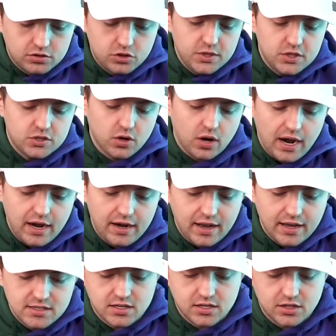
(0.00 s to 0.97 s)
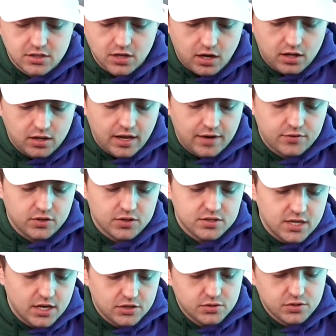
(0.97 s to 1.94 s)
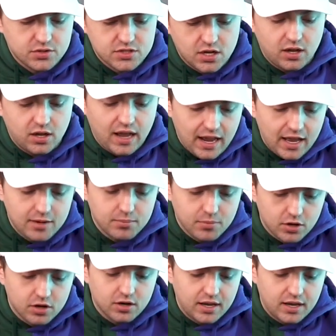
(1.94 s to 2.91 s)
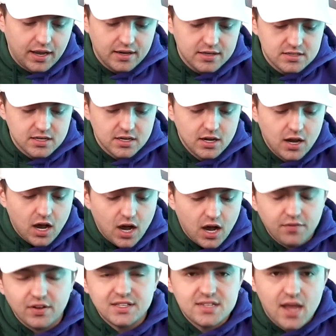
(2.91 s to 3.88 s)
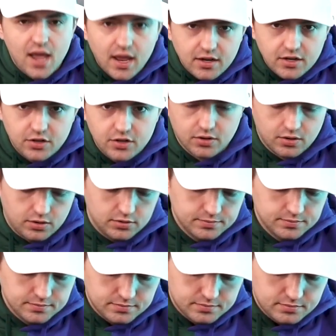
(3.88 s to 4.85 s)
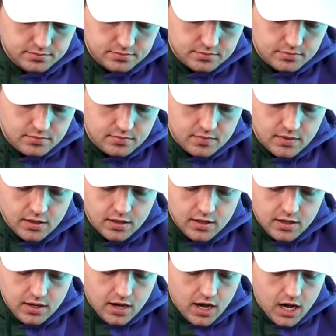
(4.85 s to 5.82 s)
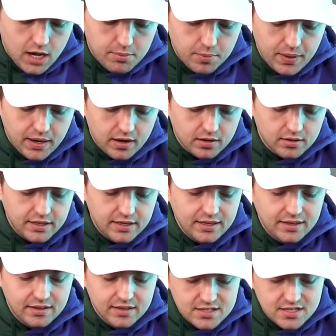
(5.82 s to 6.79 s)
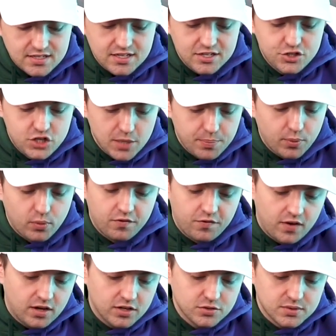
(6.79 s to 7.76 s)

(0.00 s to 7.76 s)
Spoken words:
to be tried as an adult after sexual assault and murder case of a 10-year-old. Apparently, this is in Chippewa Falls,